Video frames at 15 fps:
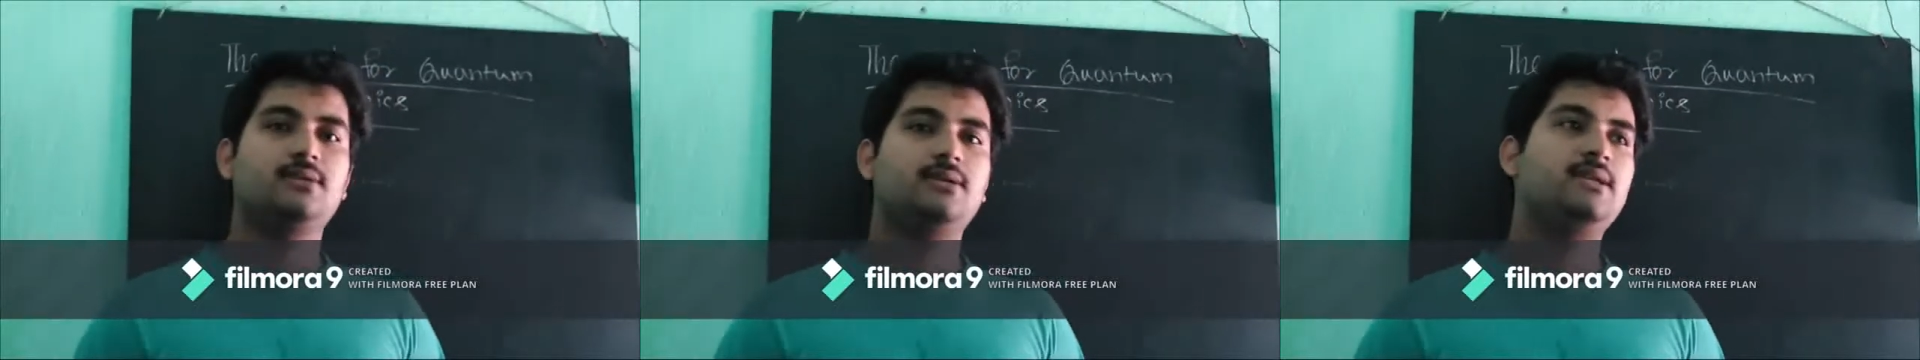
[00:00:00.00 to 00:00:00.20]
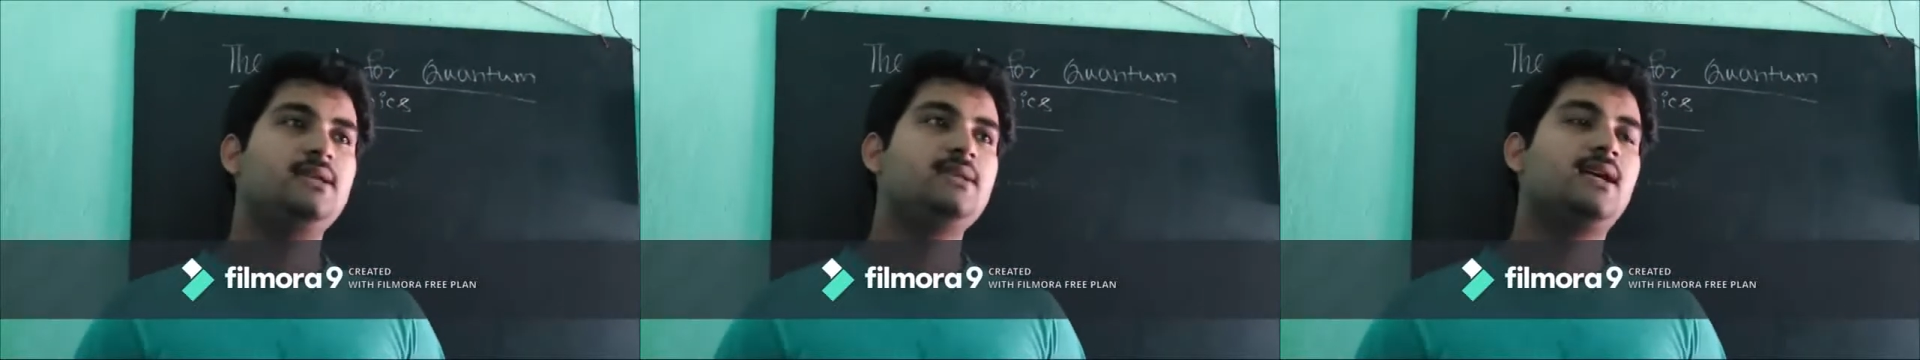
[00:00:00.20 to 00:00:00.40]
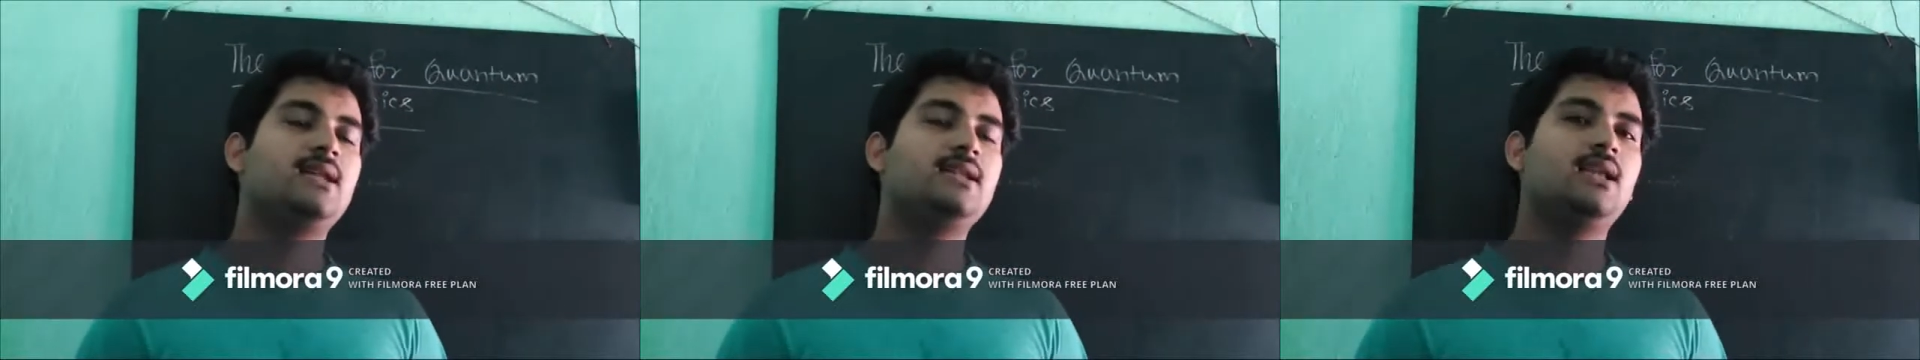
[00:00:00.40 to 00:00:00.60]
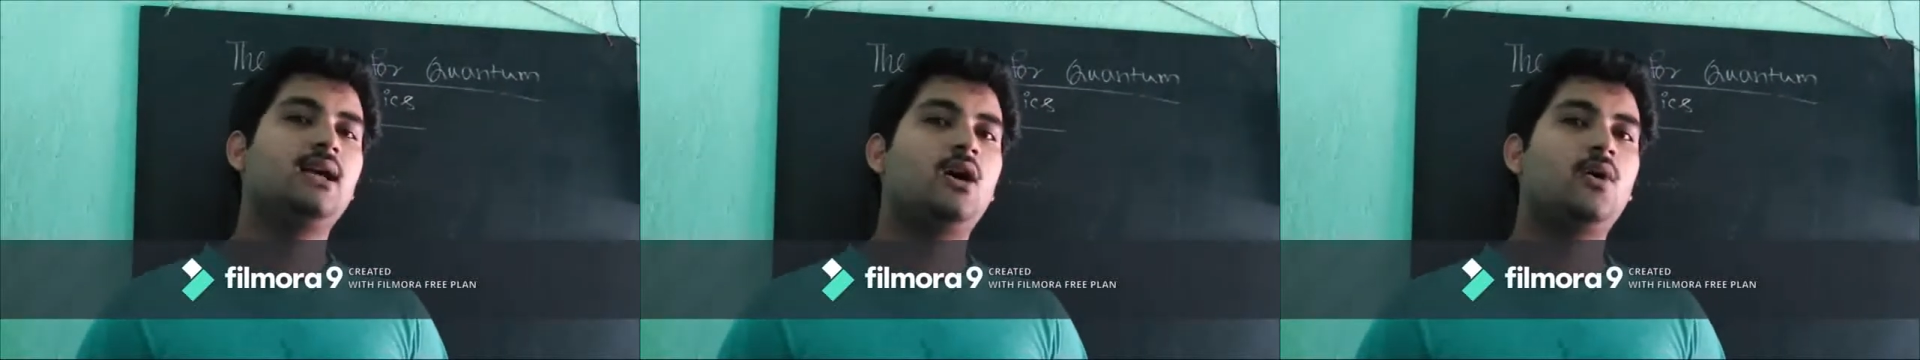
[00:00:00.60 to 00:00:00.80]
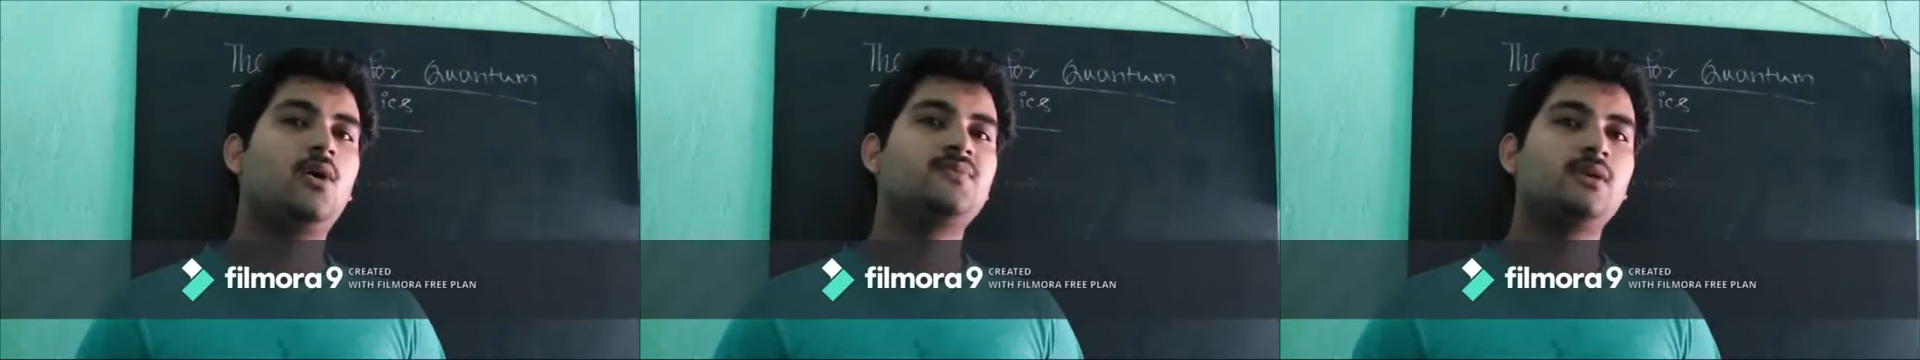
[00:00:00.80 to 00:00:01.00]
These are the
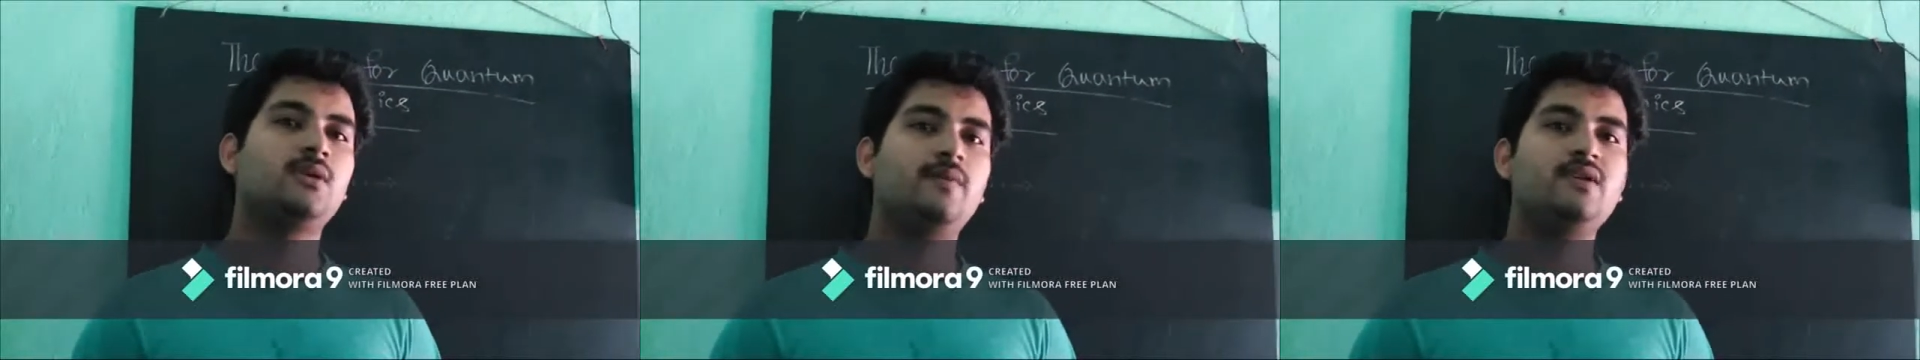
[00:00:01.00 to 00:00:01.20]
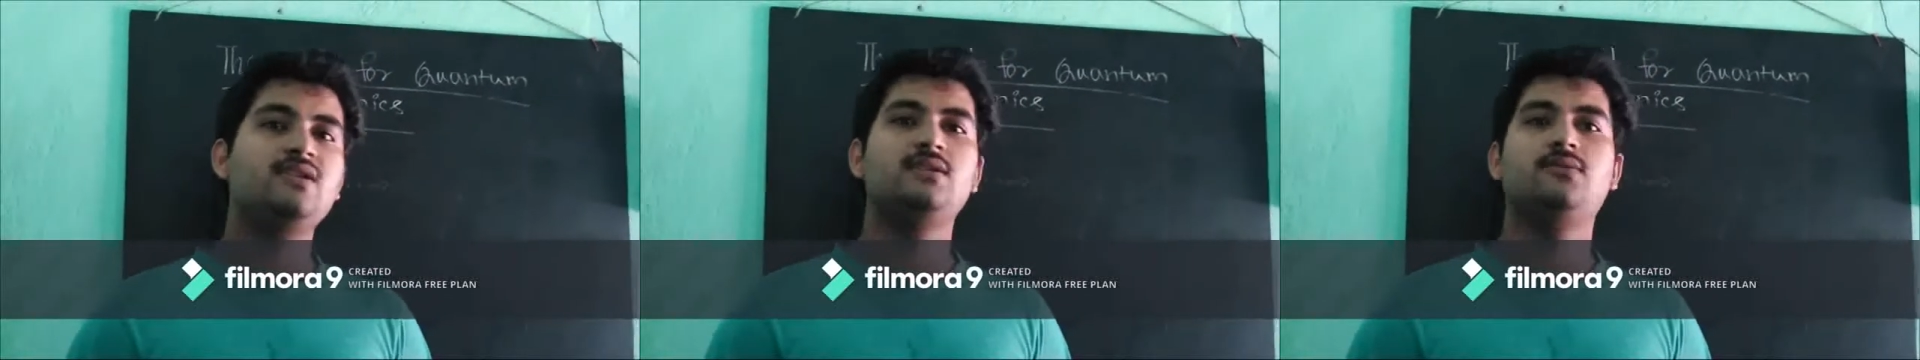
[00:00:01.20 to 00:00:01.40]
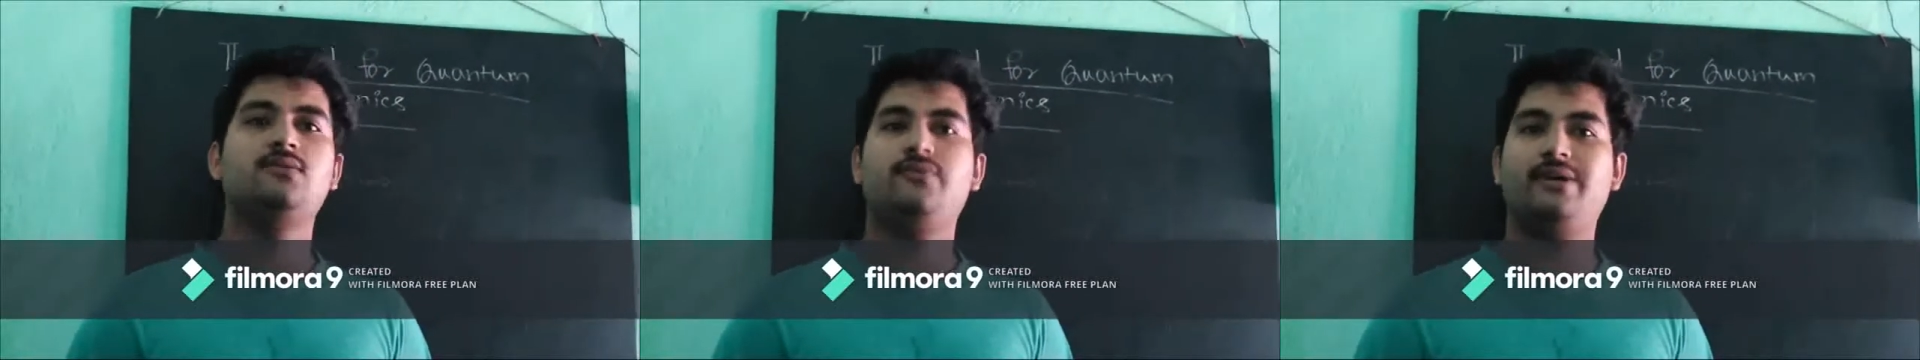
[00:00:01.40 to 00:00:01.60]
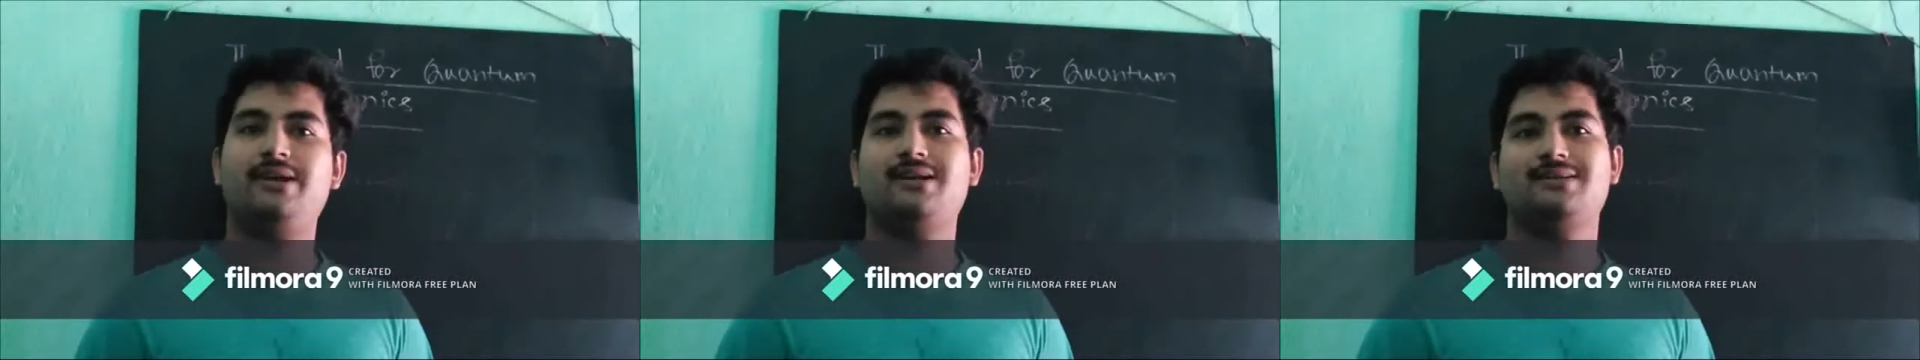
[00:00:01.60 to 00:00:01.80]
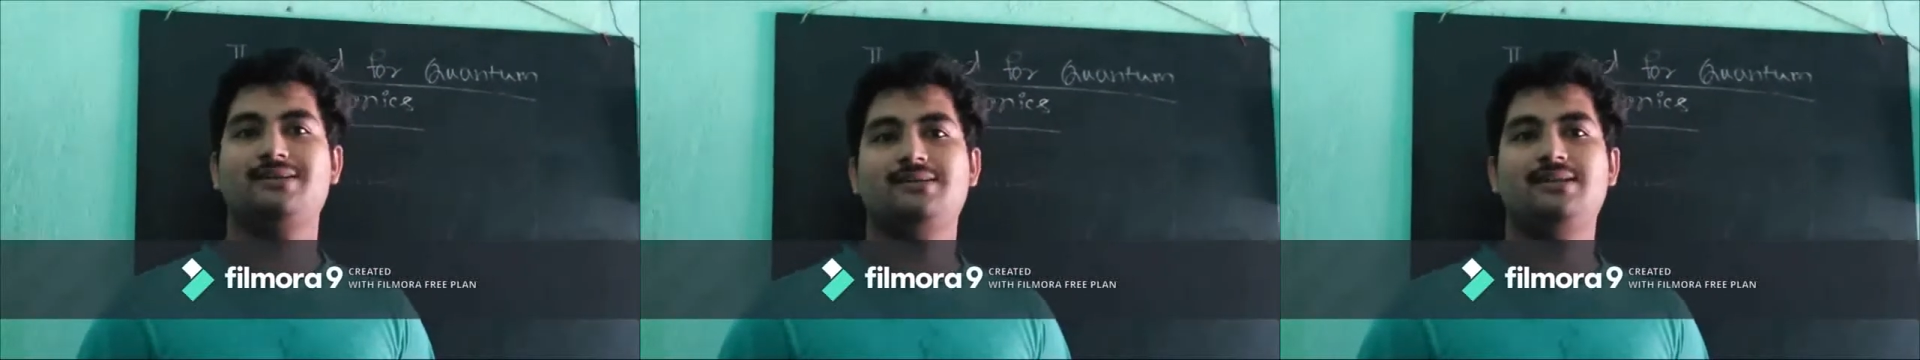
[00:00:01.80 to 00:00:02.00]
observational
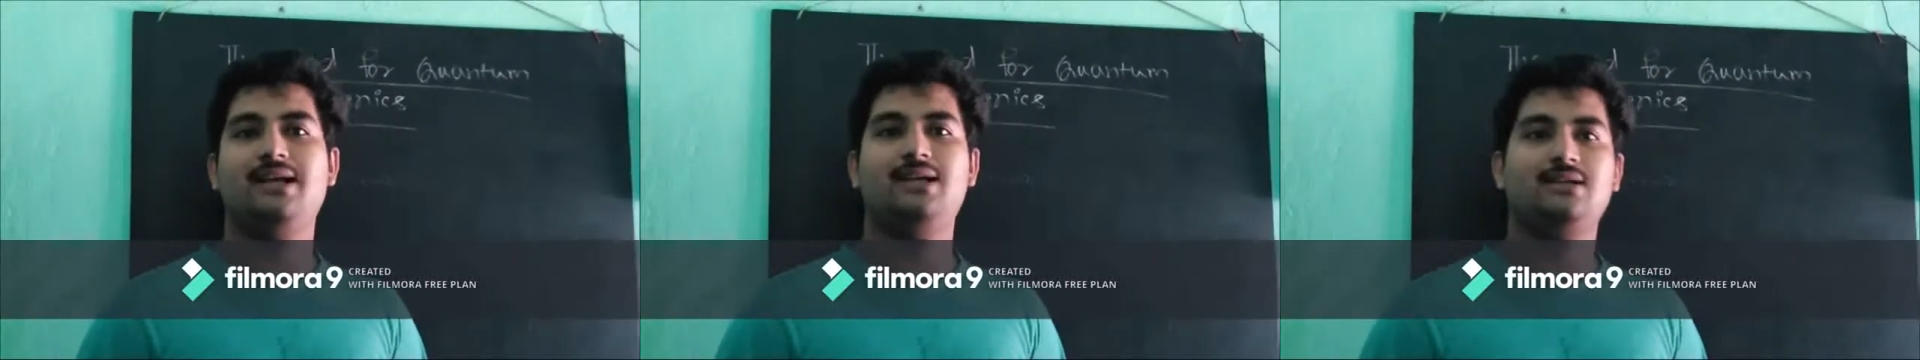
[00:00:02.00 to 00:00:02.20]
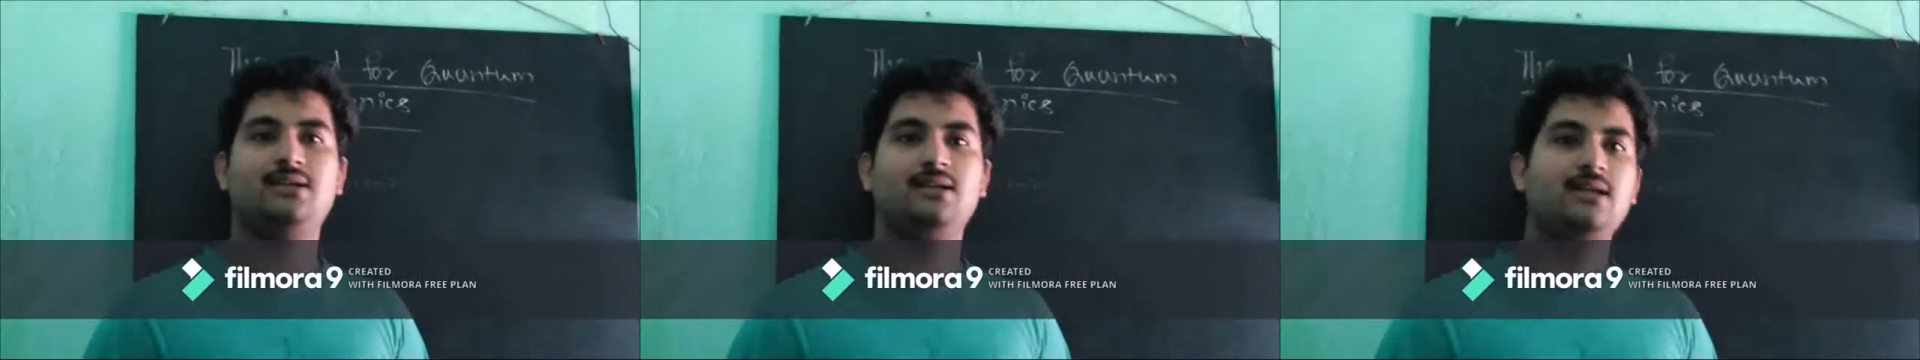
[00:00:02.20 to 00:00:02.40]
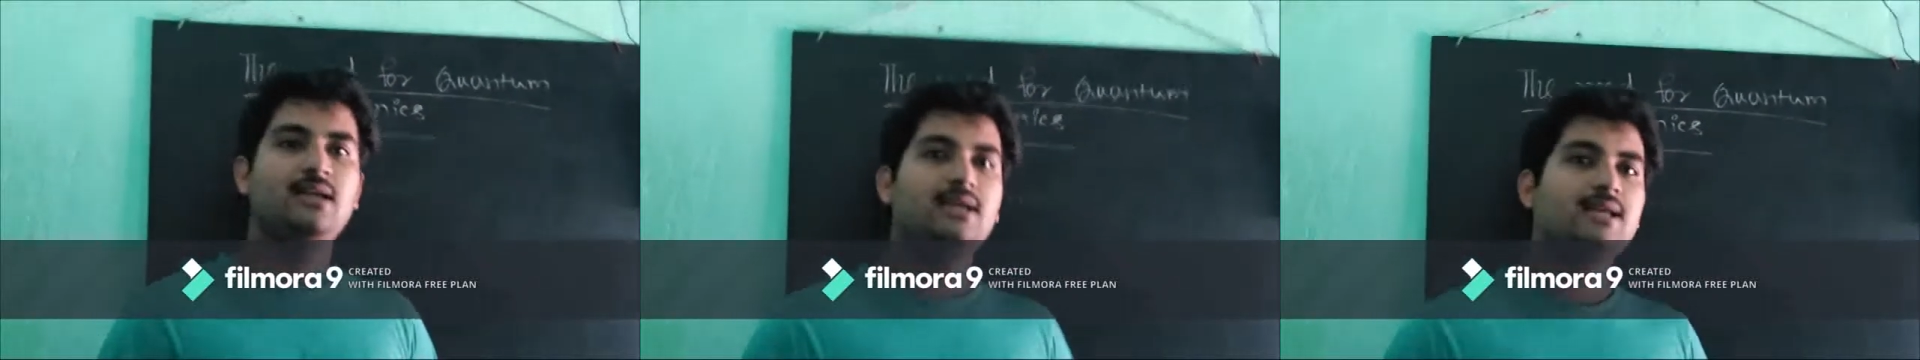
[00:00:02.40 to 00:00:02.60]
facts that